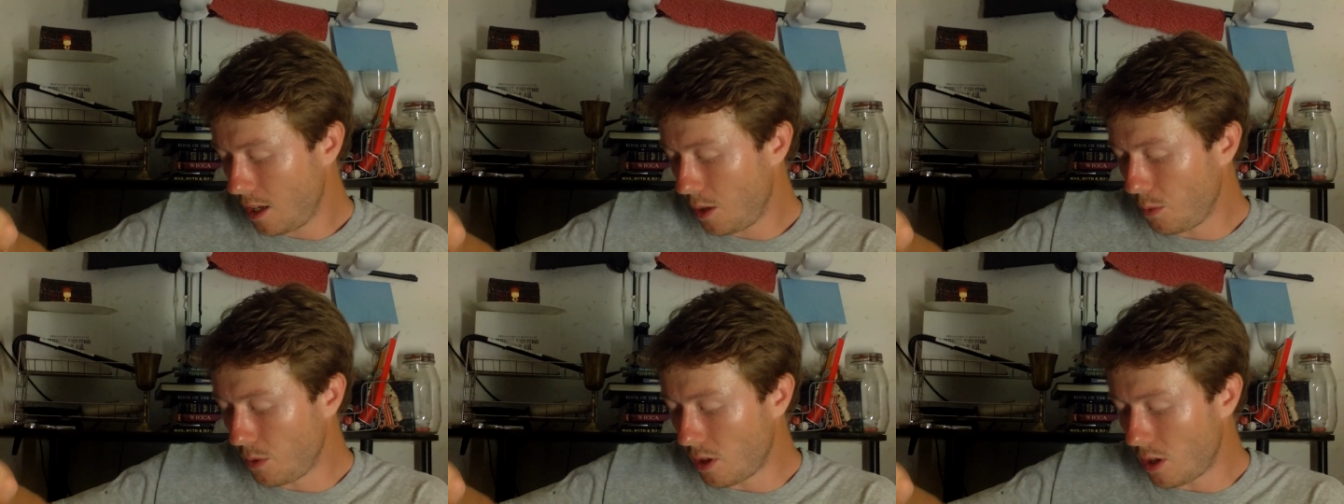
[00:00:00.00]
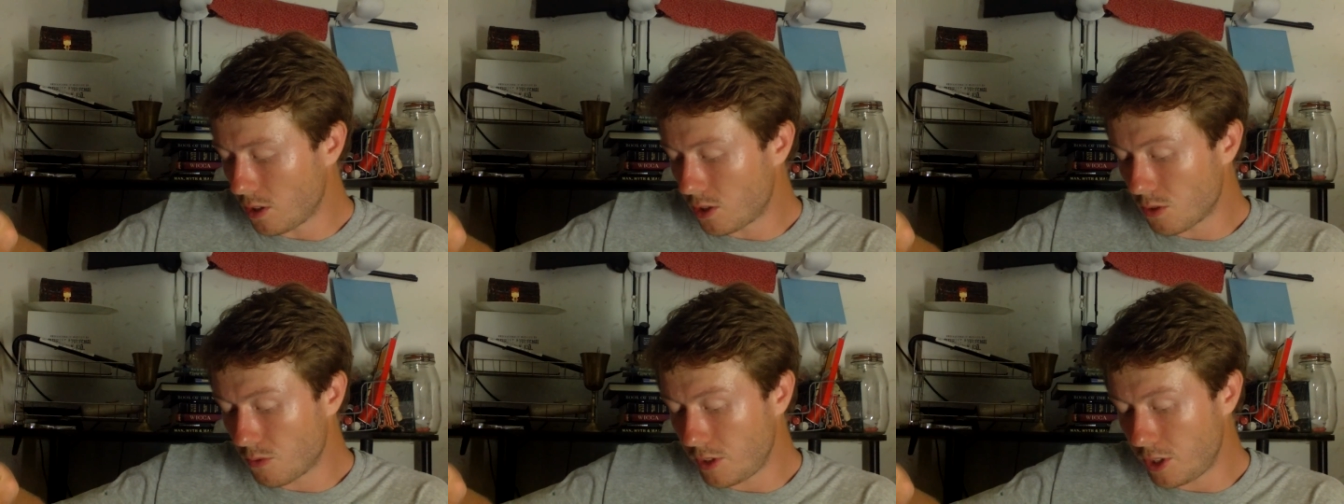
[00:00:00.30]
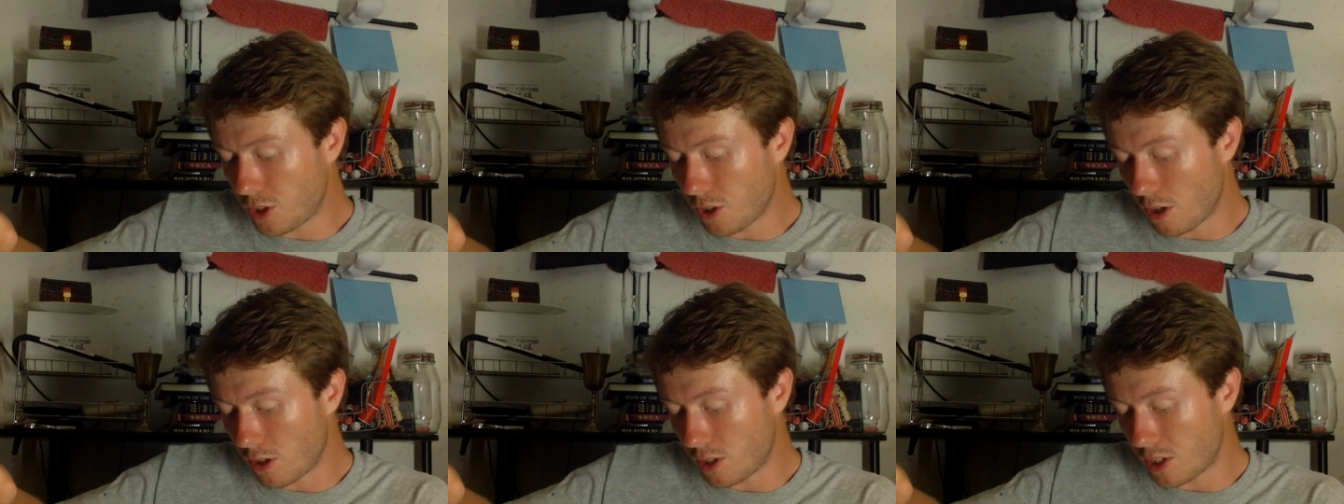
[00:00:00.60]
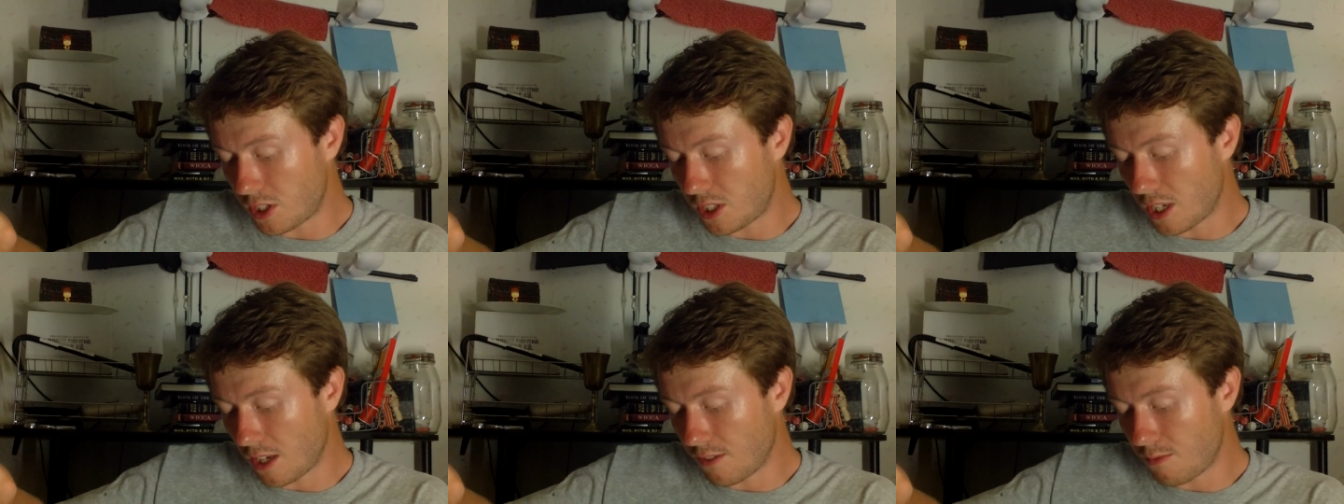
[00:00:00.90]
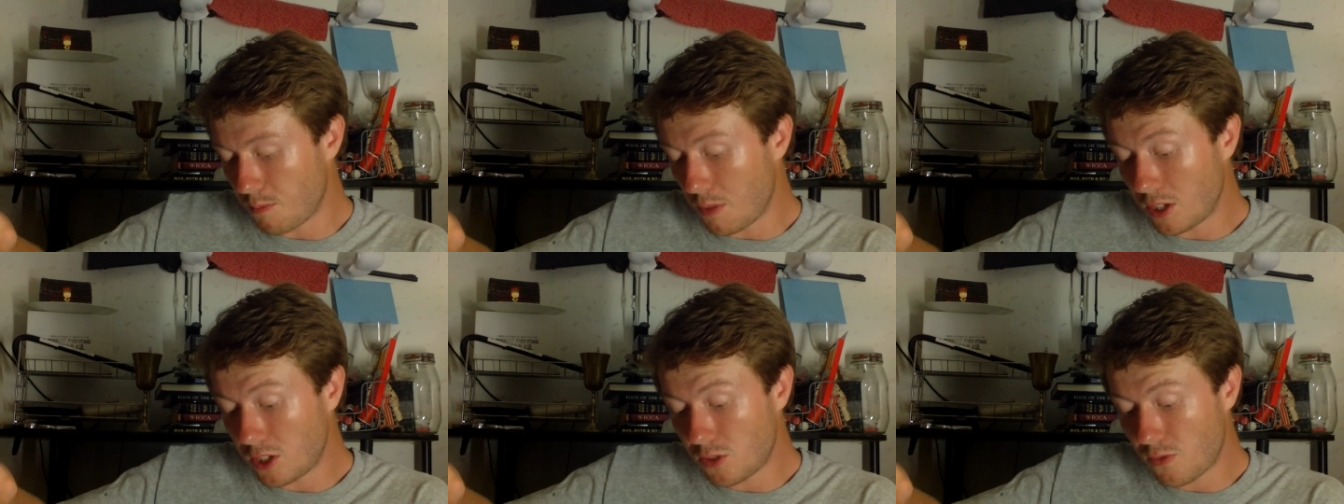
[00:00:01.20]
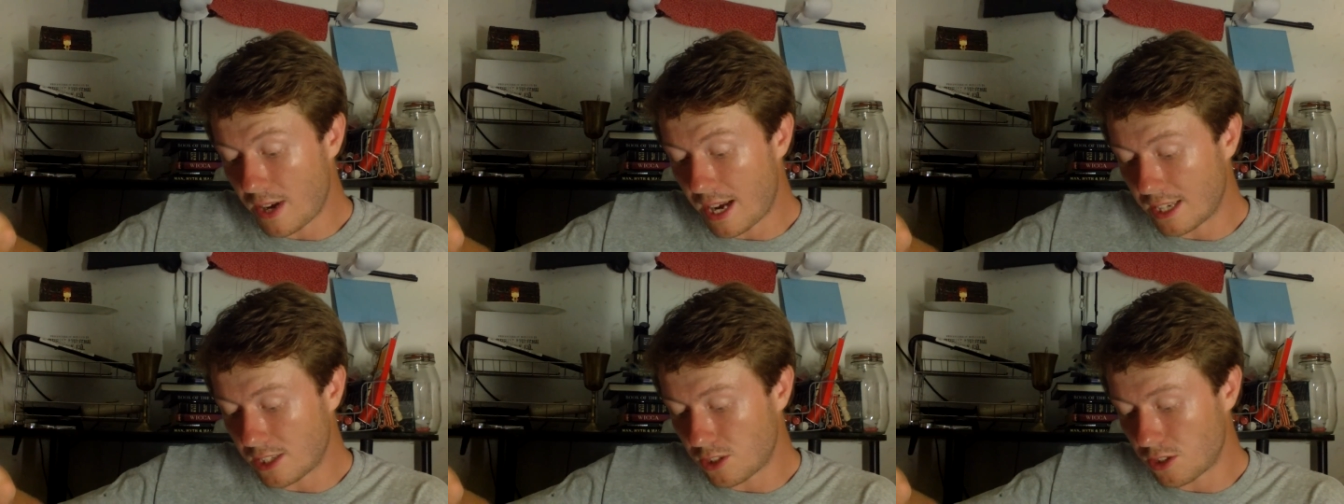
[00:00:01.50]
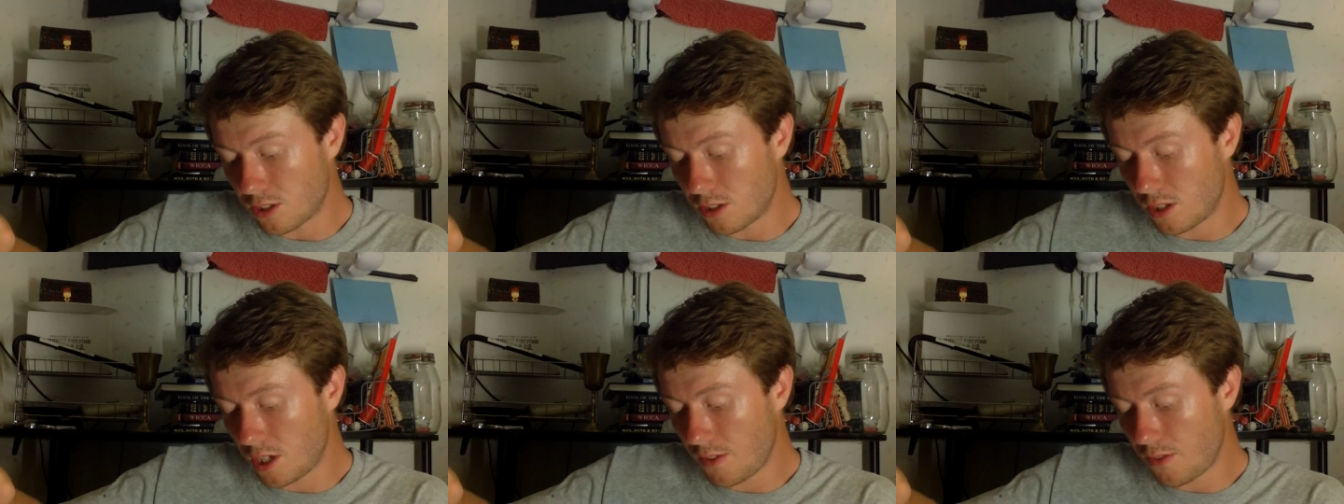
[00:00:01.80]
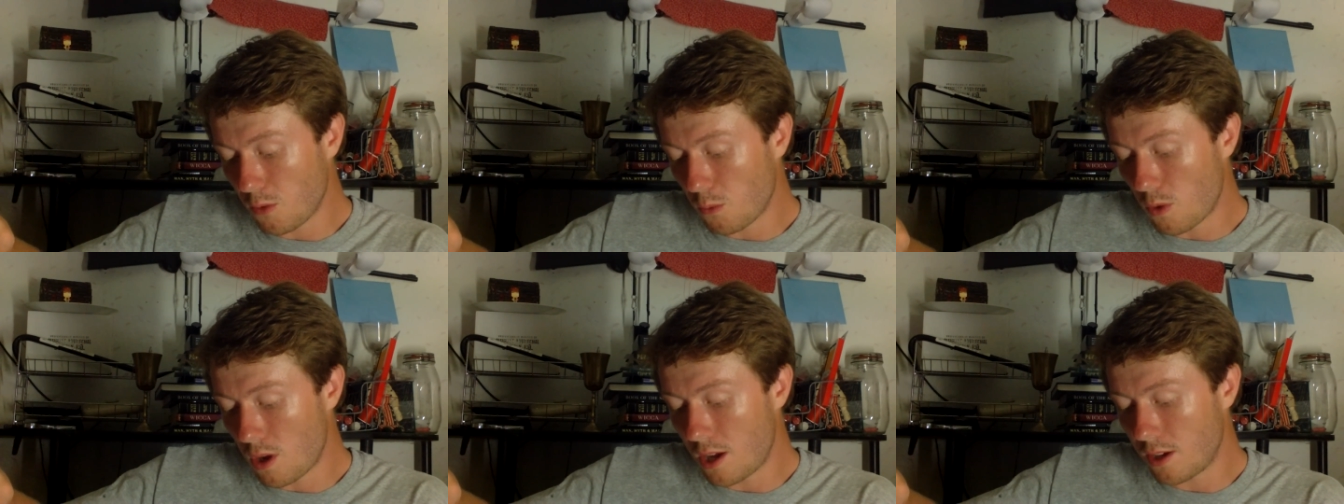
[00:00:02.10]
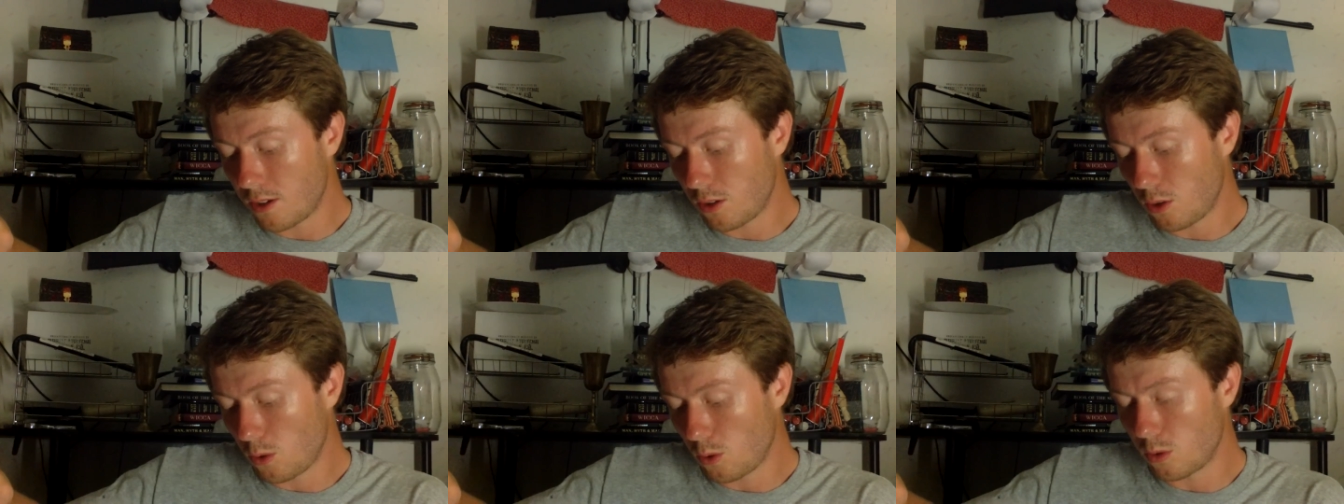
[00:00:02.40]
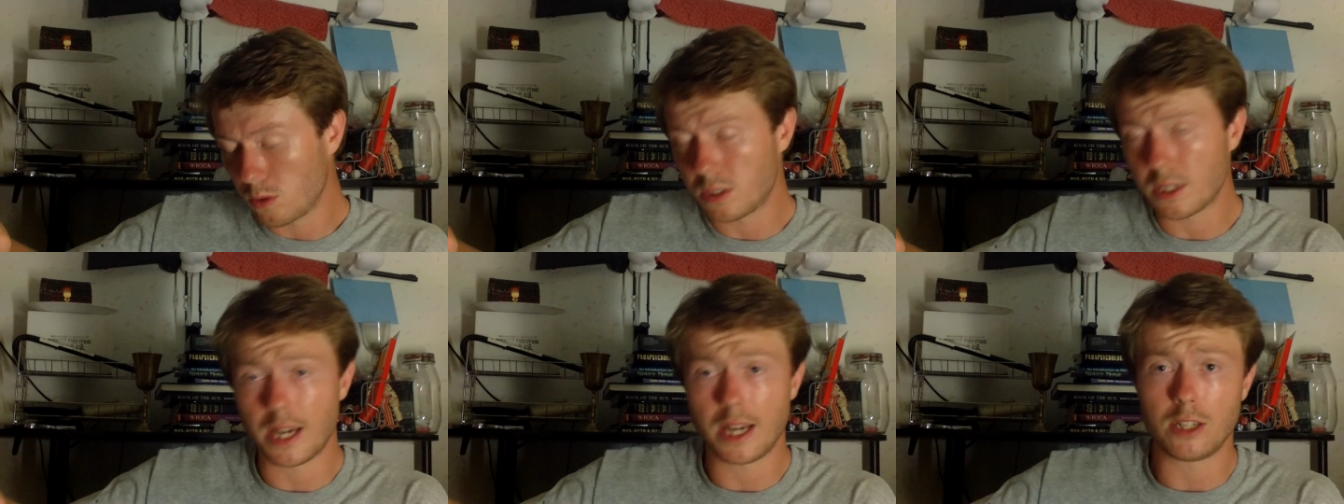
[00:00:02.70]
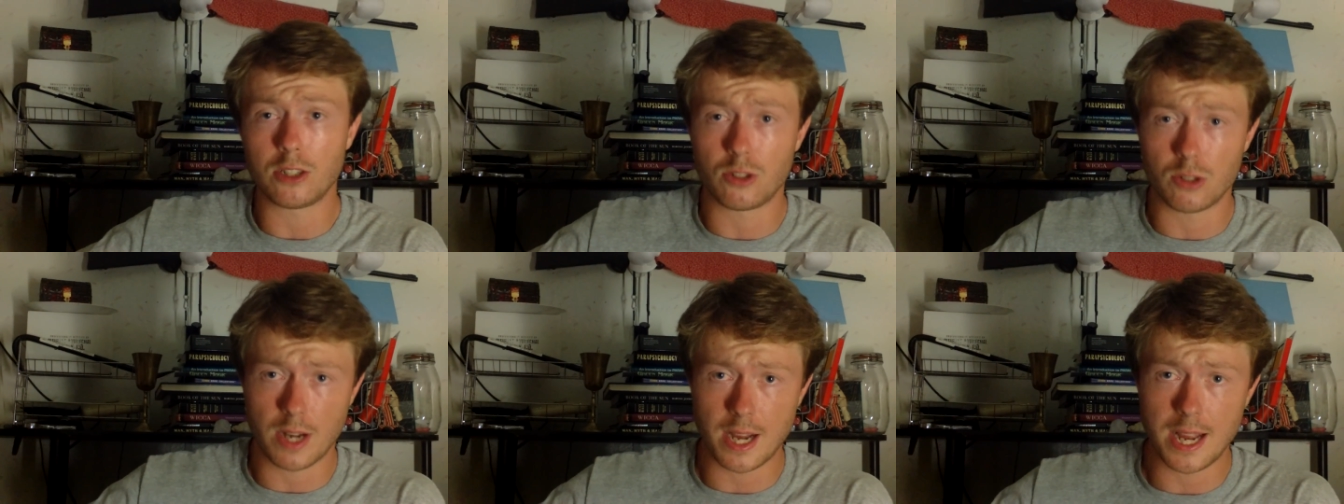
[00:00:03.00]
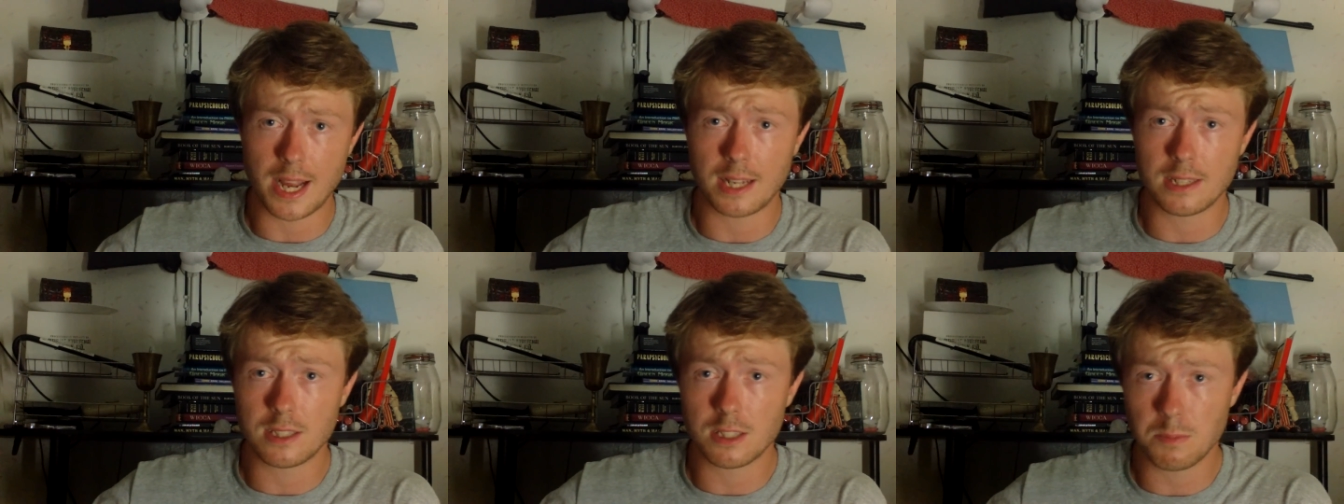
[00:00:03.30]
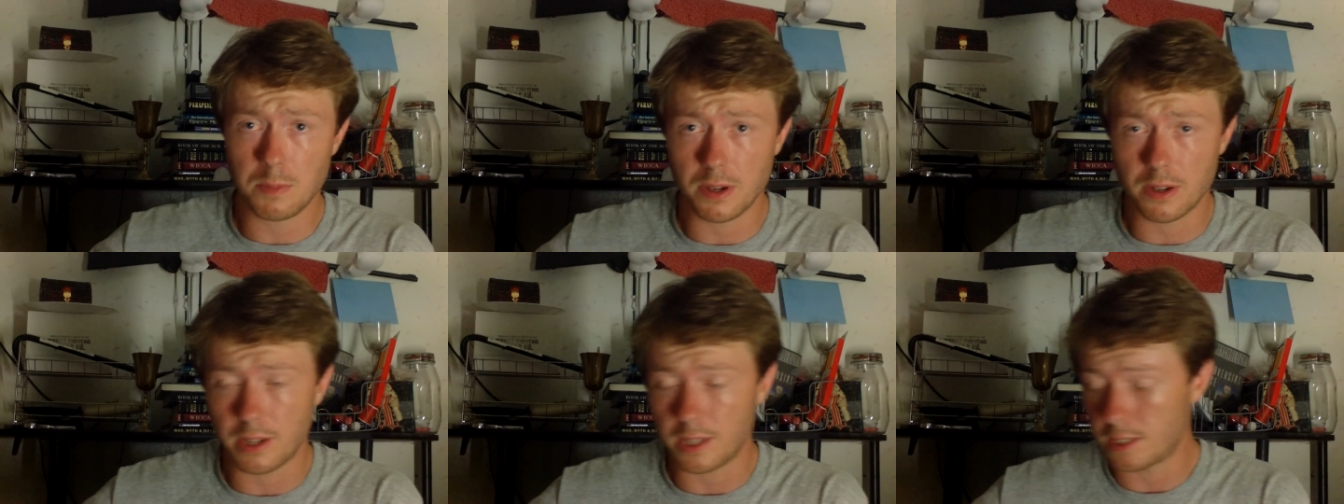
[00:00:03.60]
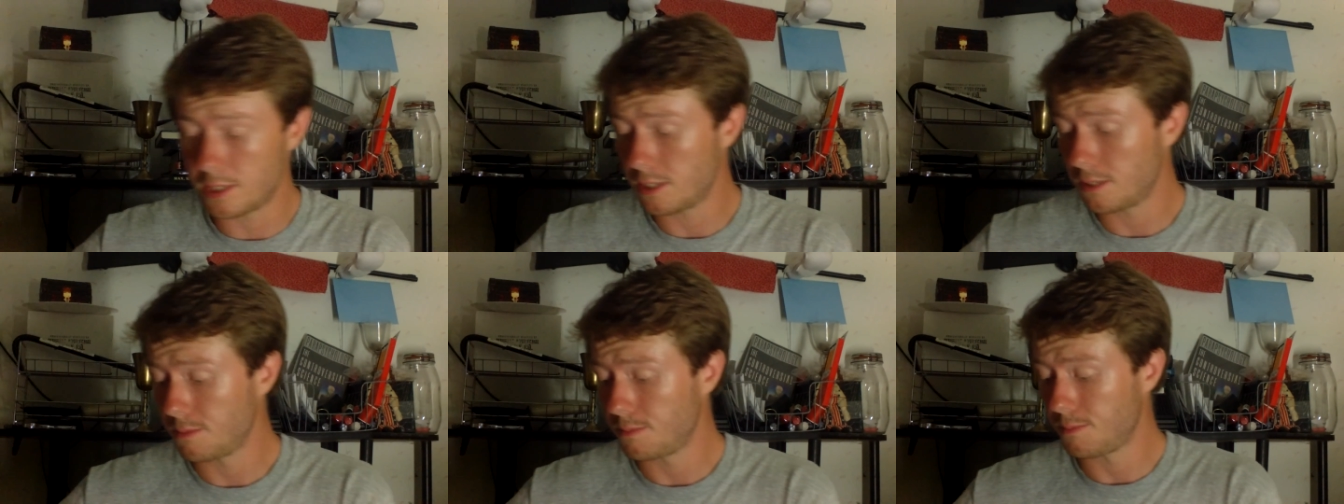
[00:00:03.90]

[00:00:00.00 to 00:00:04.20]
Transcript: It will also recharge itself much faster if the wand holds a dryad spirit.